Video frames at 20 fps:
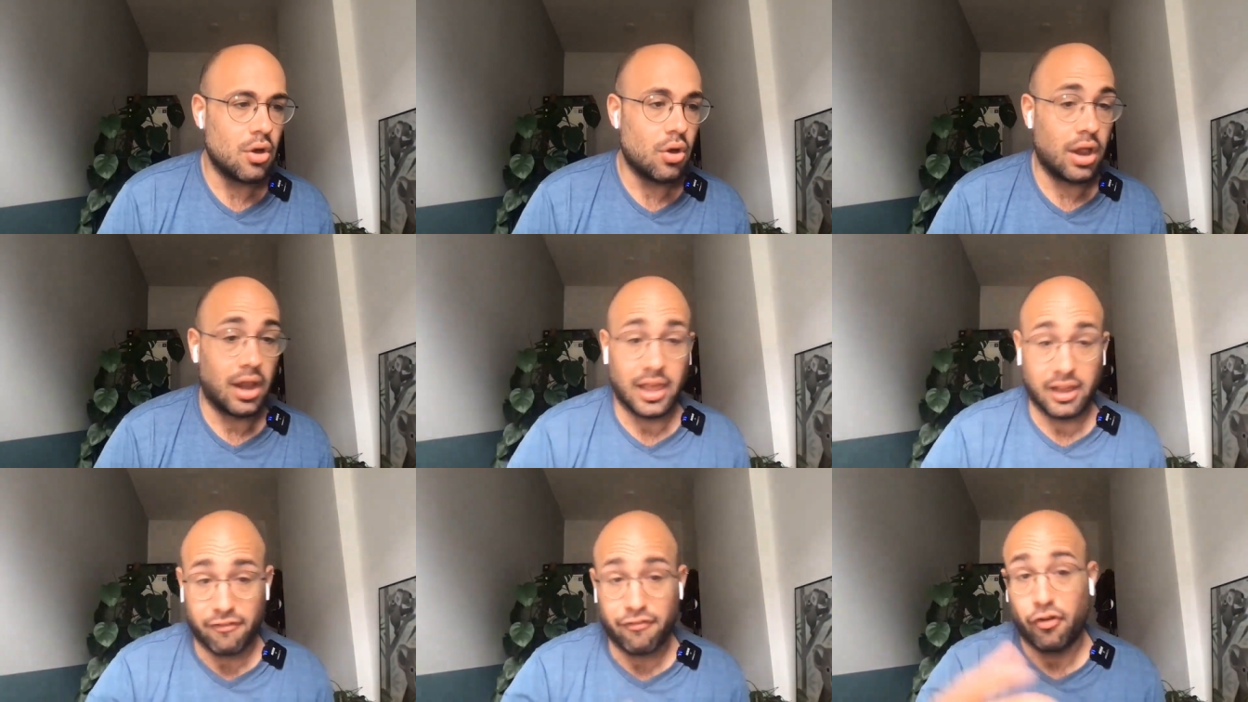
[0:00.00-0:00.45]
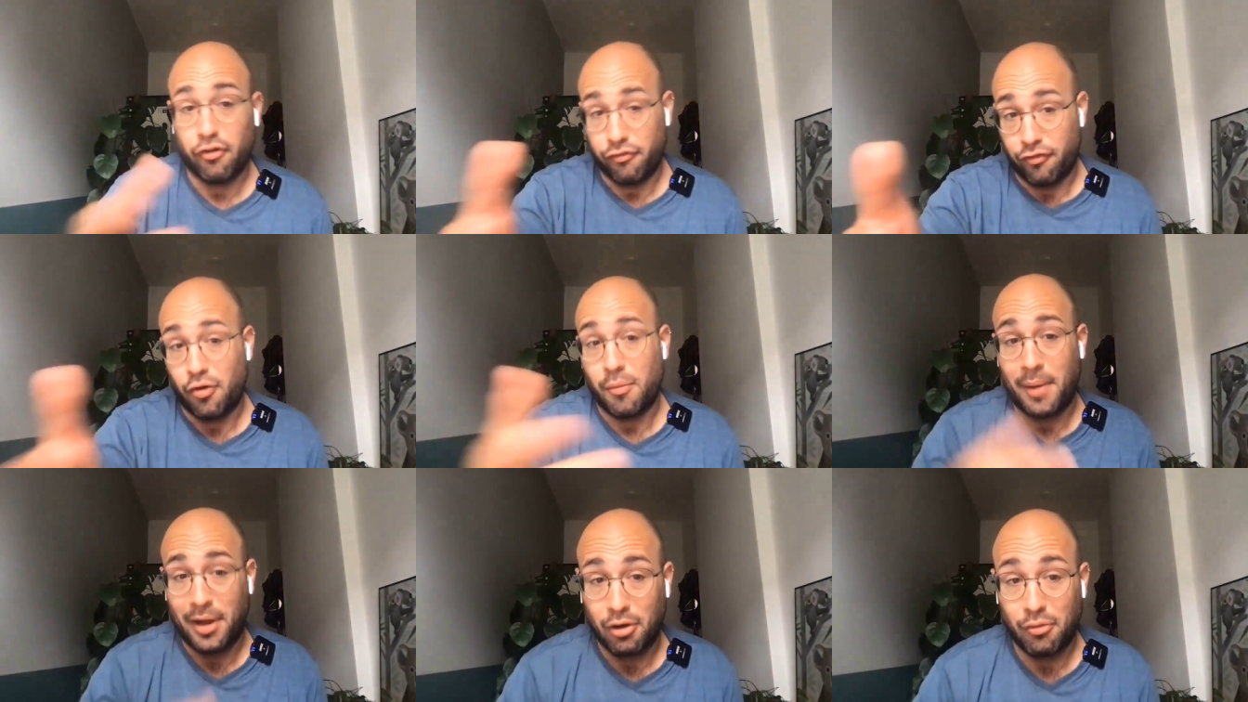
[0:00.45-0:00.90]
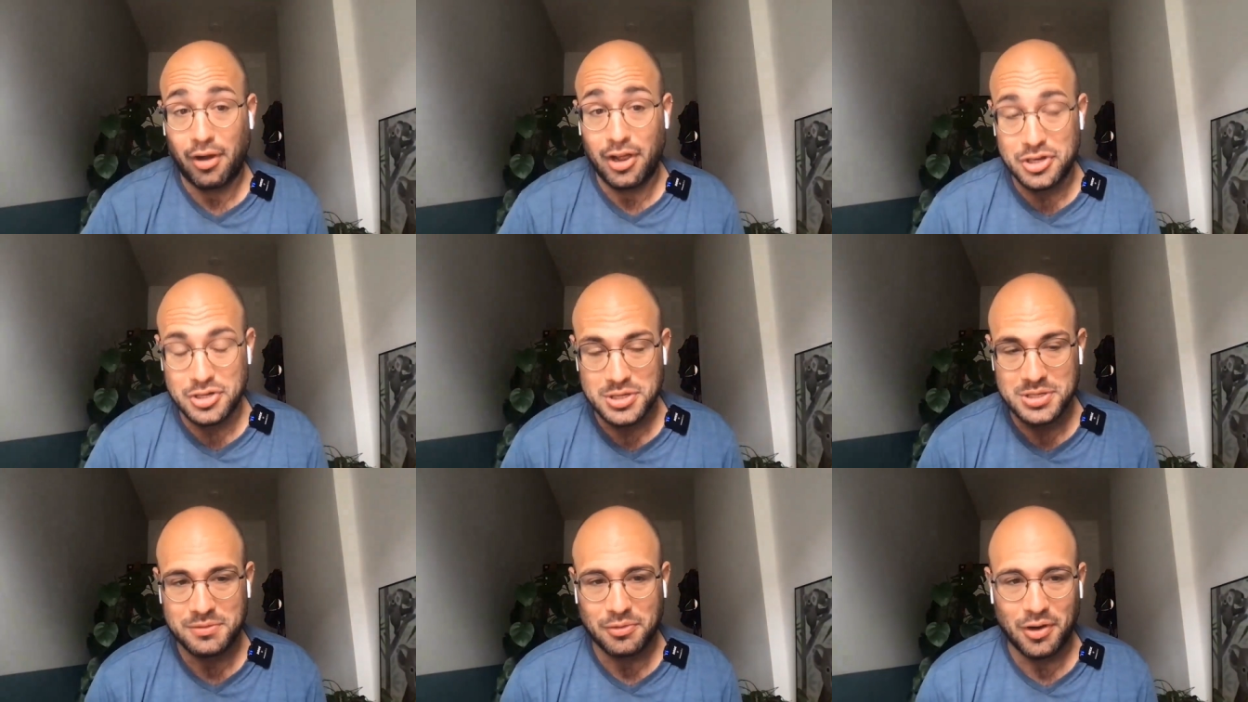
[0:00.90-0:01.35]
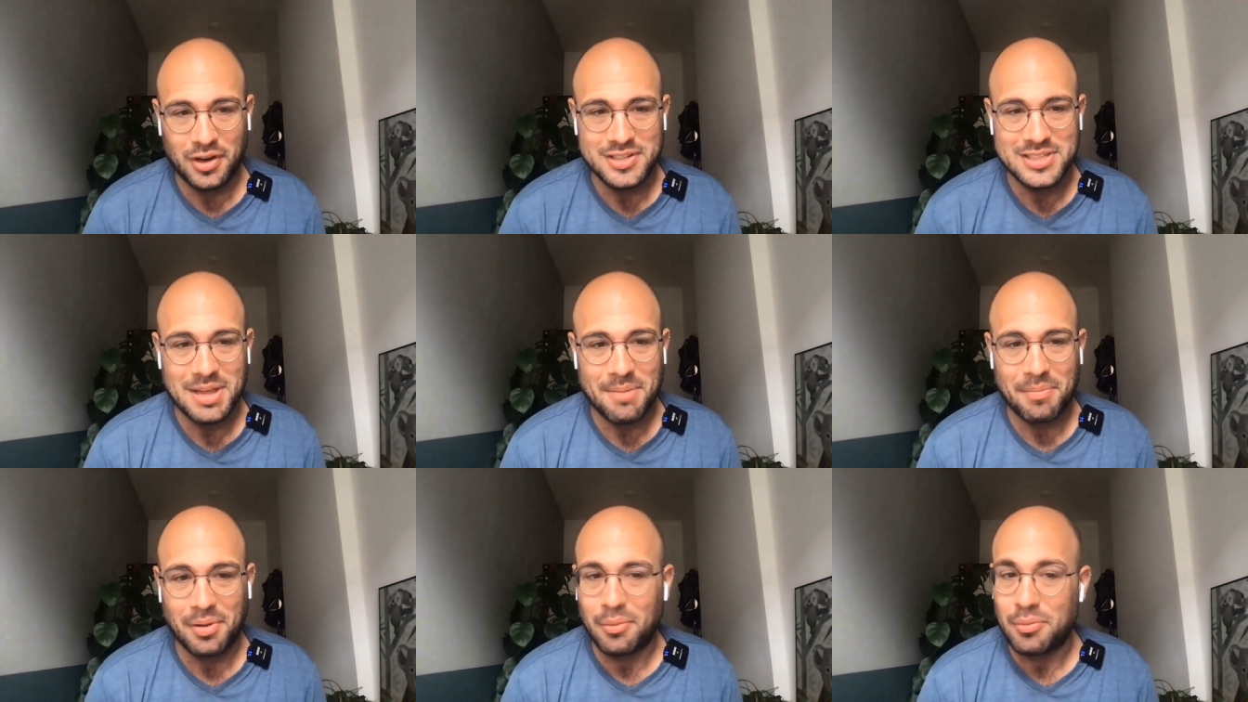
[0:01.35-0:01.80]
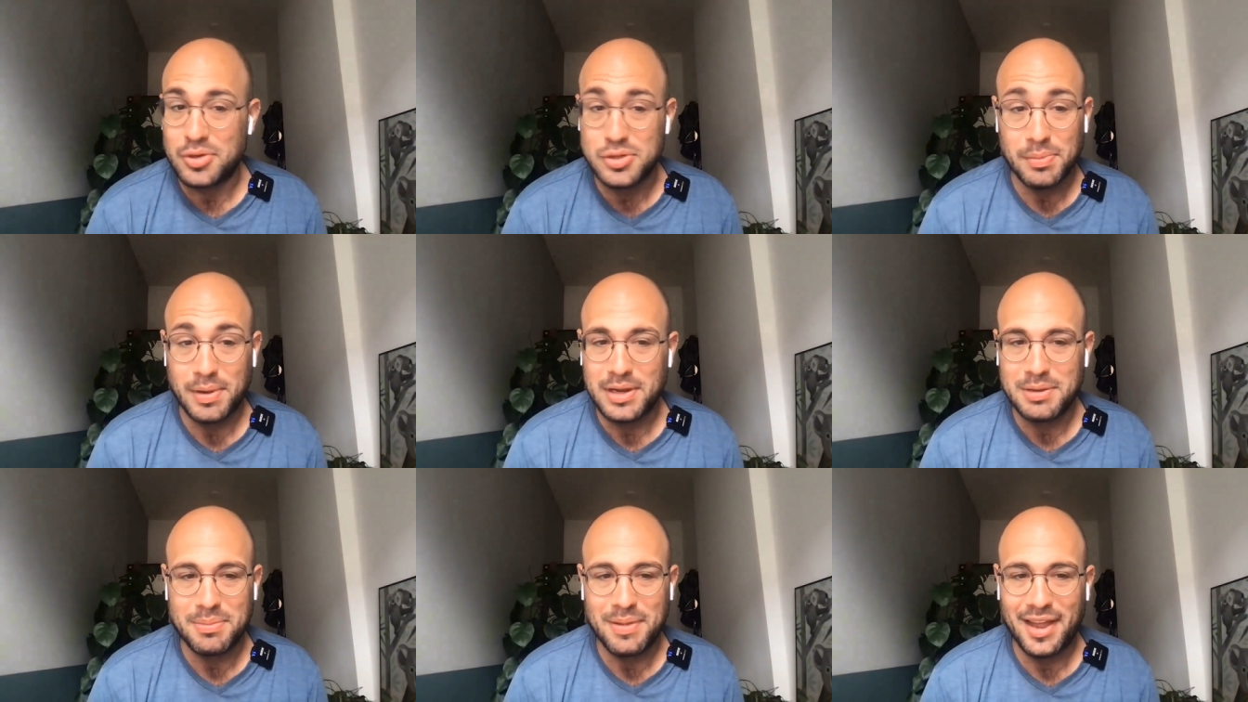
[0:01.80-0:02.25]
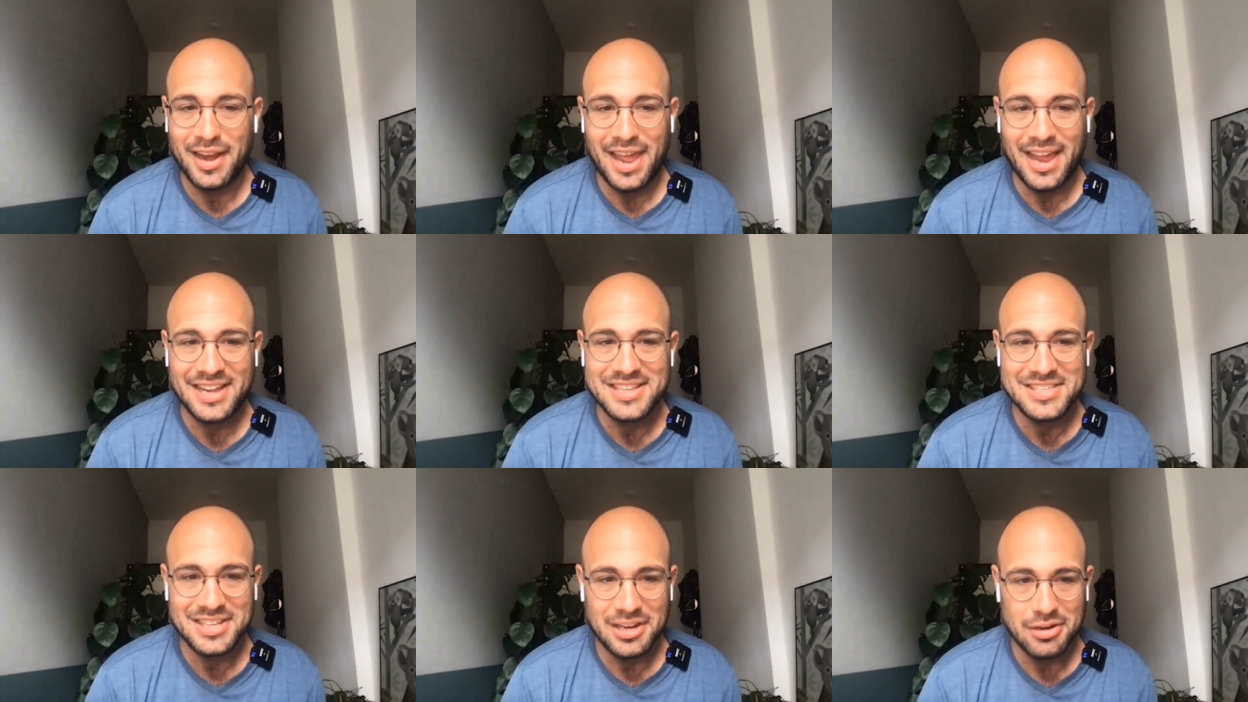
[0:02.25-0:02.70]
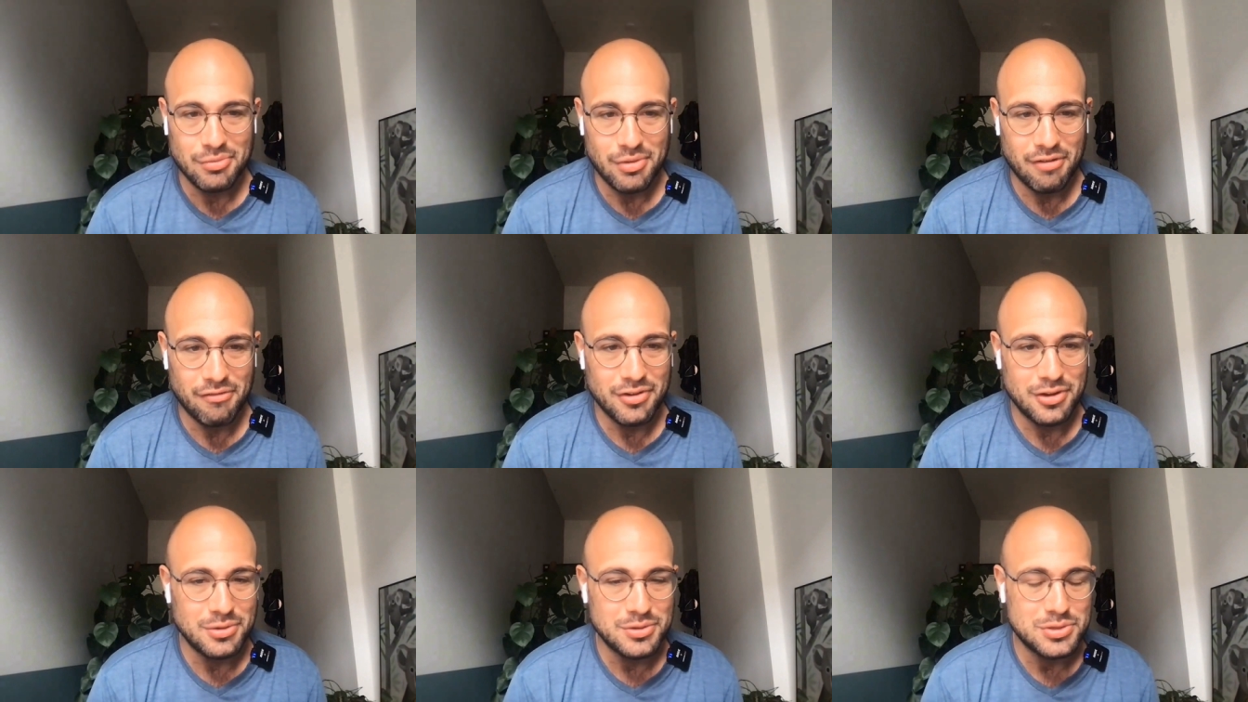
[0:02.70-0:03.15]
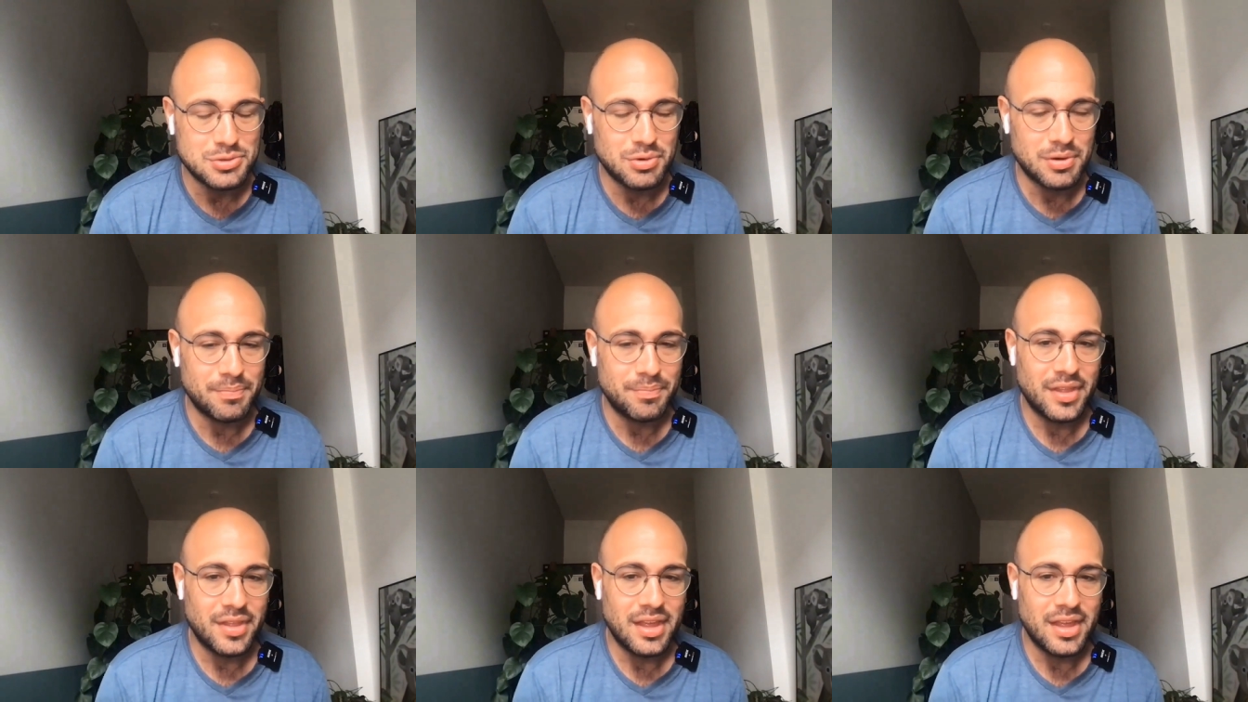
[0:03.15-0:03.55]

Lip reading: like for migrations, for example, which might be an excellent revenue stream.